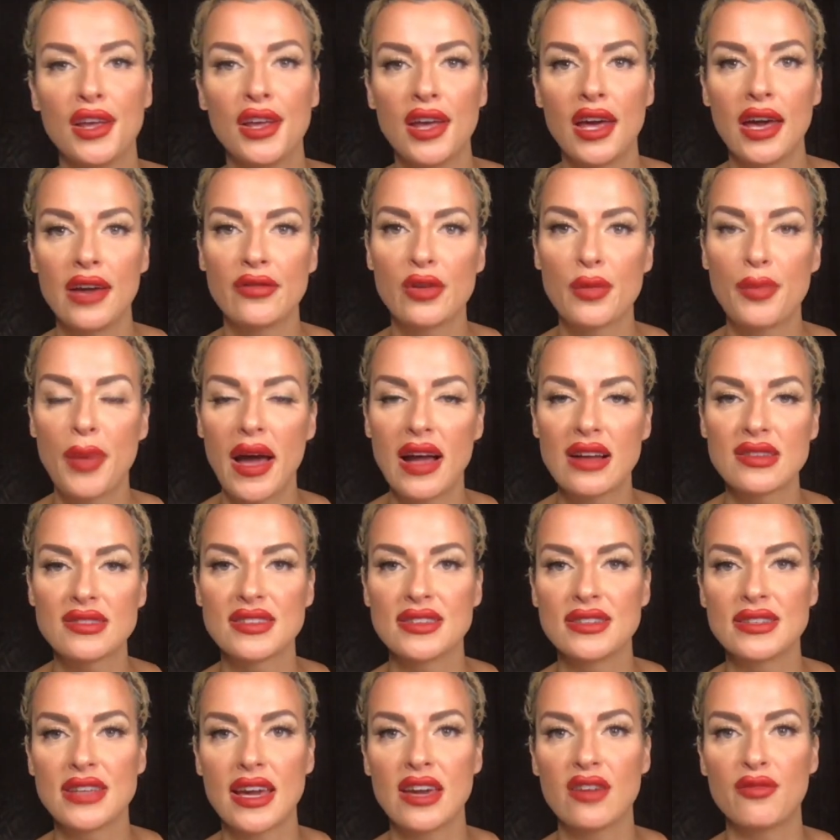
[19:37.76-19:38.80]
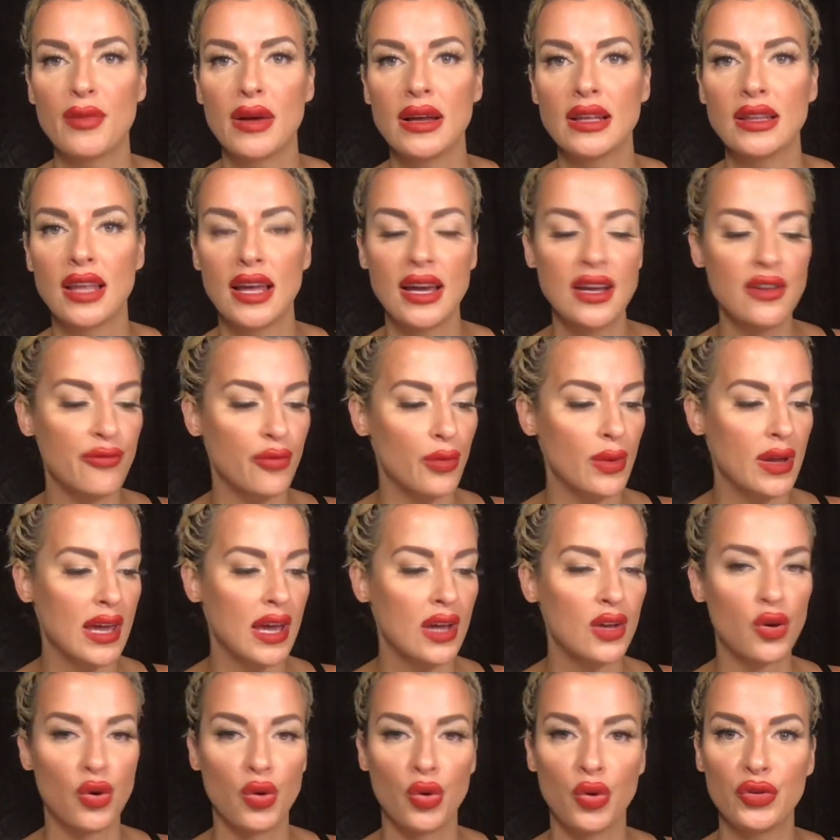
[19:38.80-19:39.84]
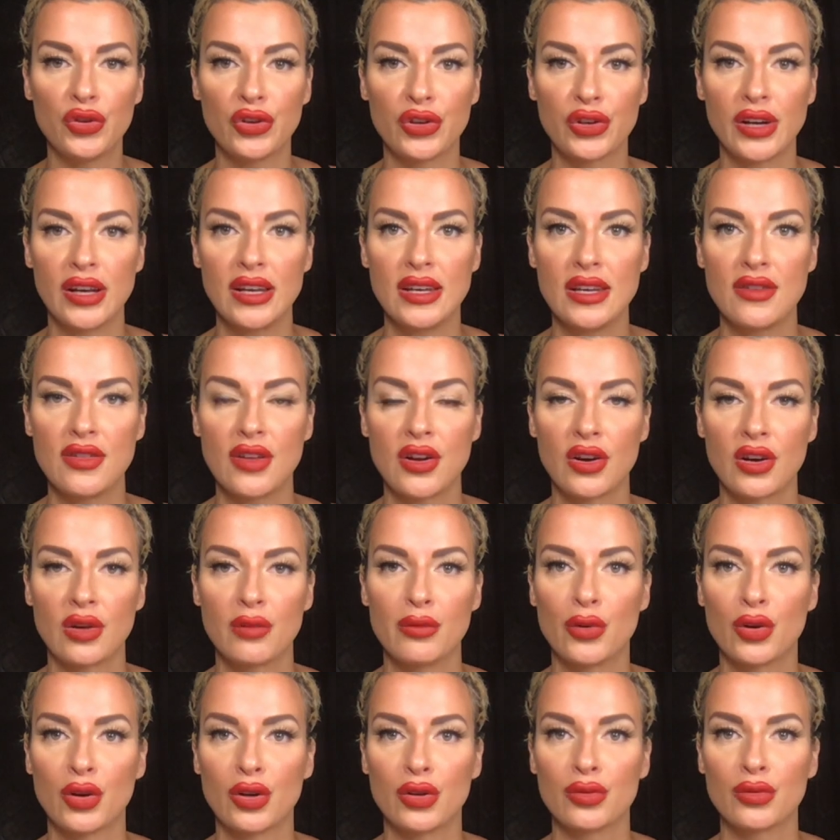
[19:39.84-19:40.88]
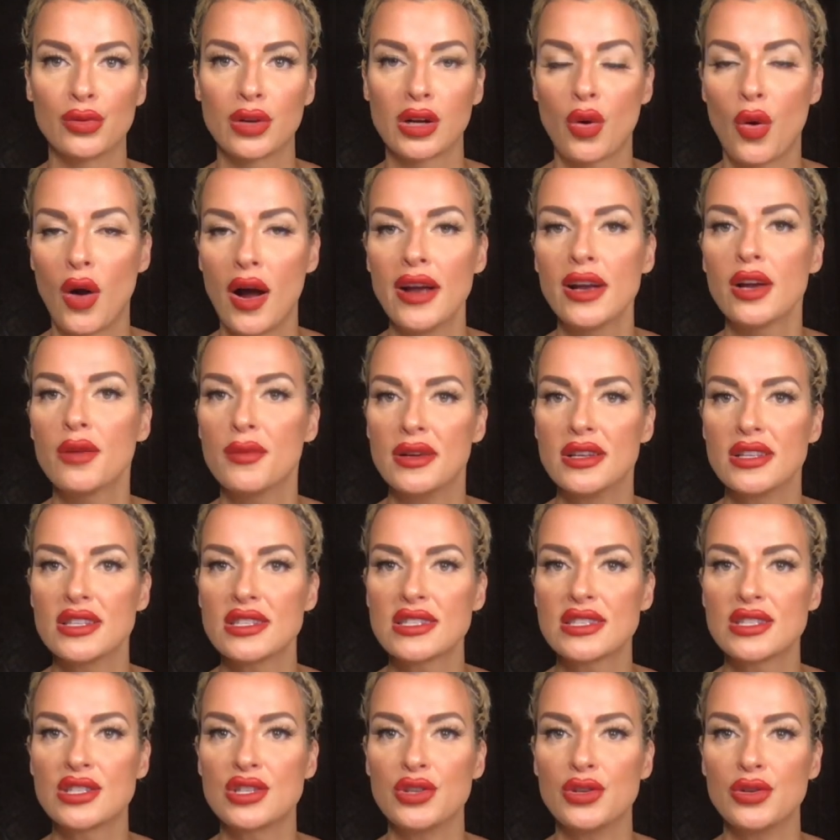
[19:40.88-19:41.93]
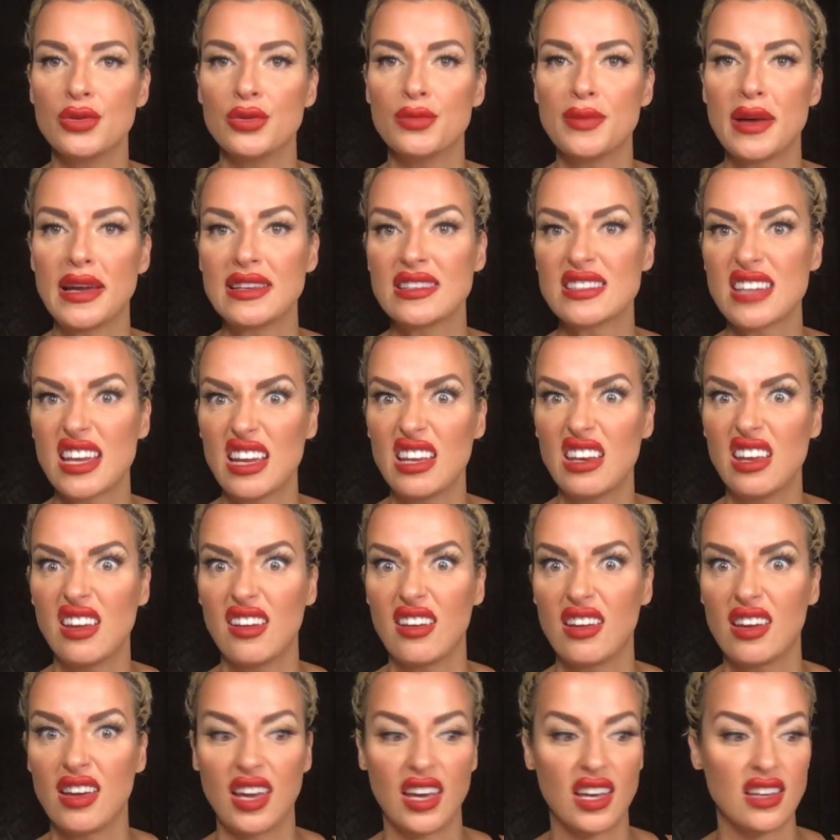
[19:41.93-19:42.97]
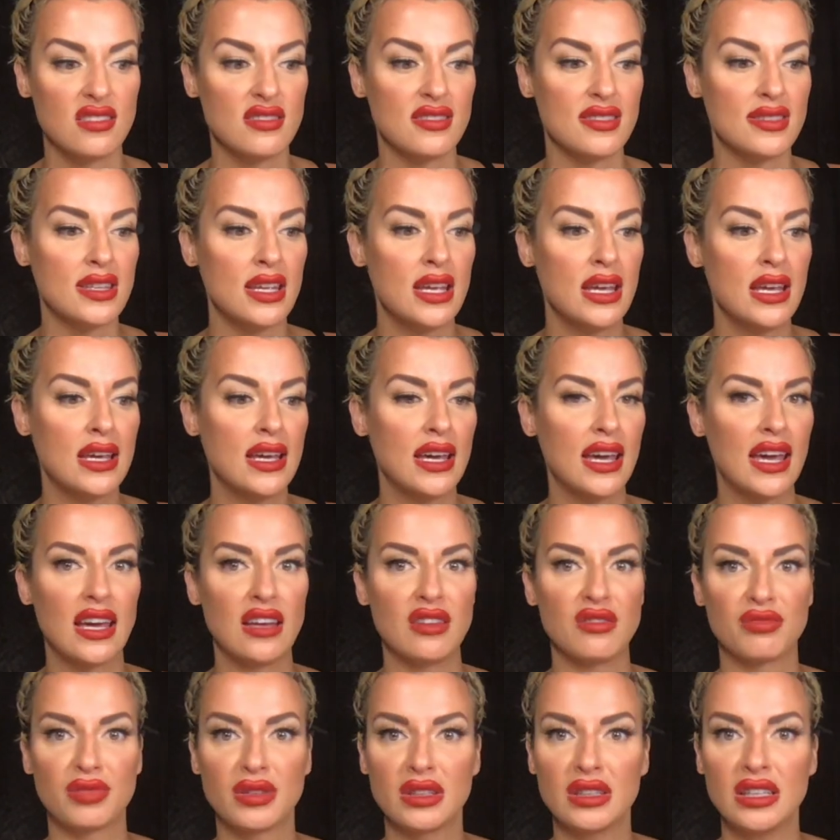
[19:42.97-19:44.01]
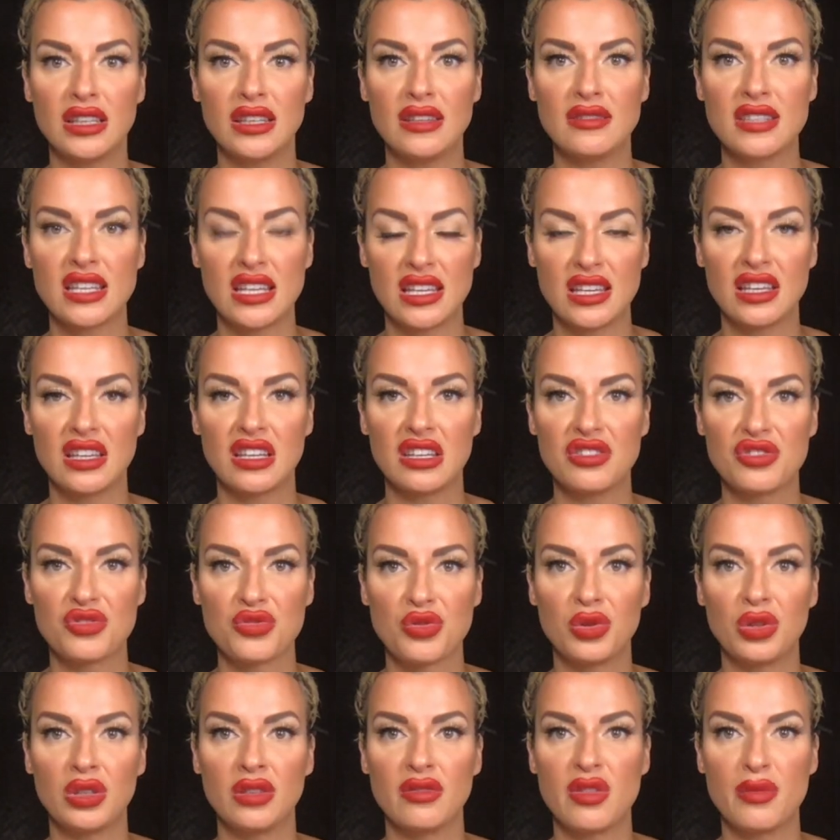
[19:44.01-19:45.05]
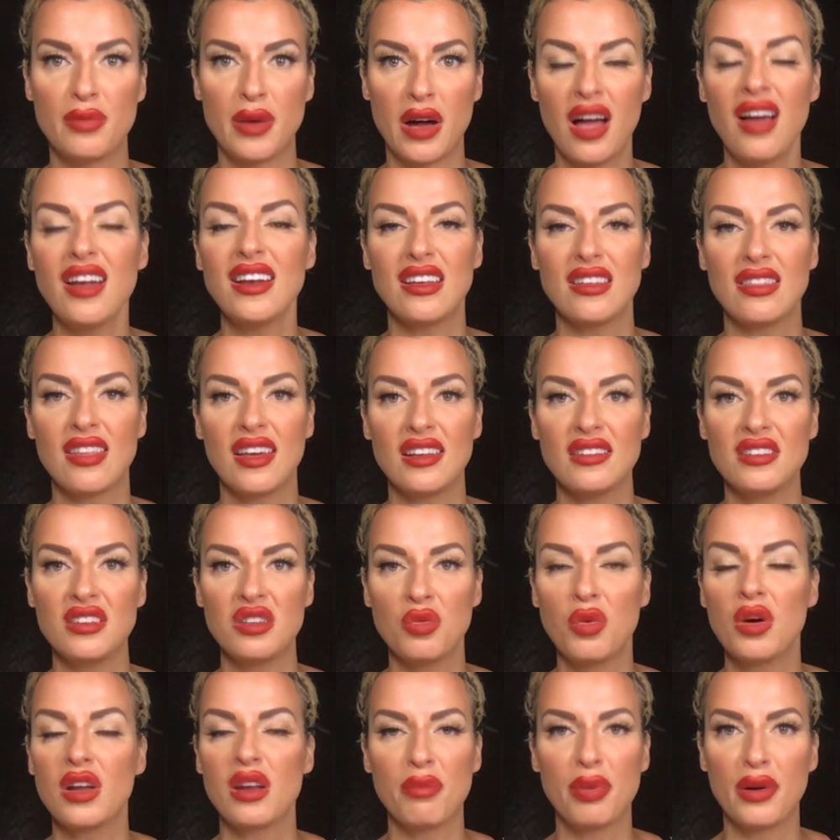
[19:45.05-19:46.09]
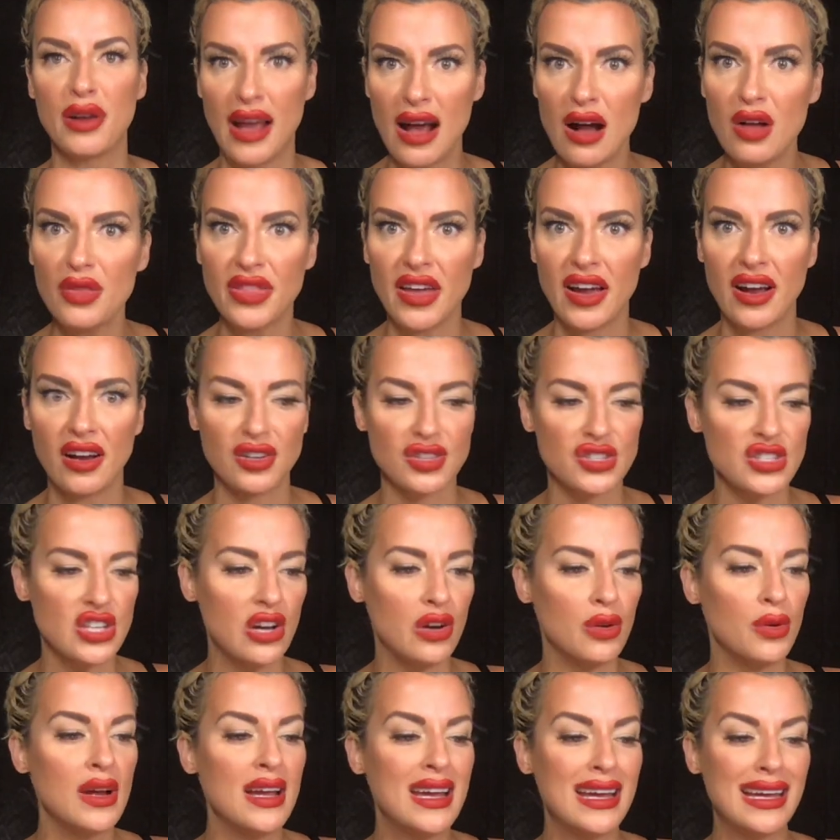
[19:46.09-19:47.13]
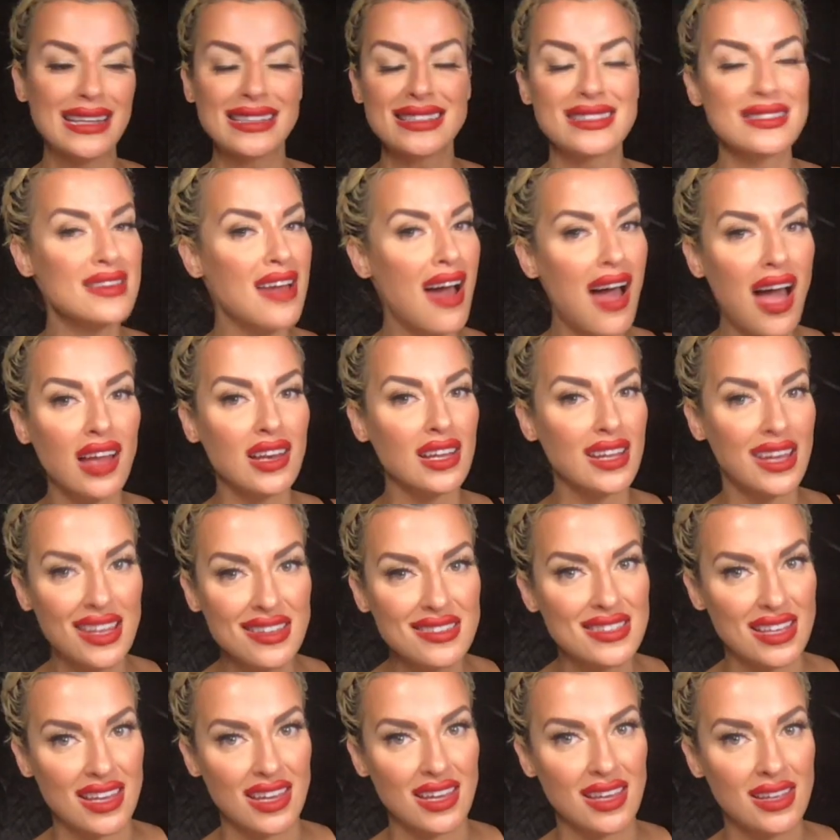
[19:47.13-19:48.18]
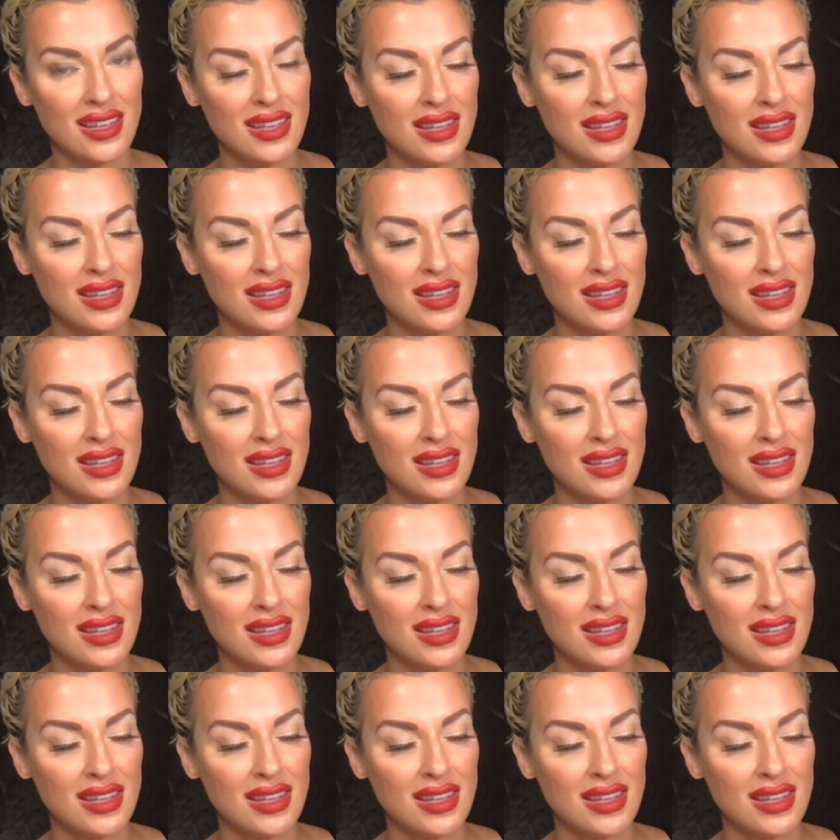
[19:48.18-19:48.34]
every passing day of my life, we get older and there are more requirements to maintaining and really taking control of the body that you want to put out there. So it's not easy.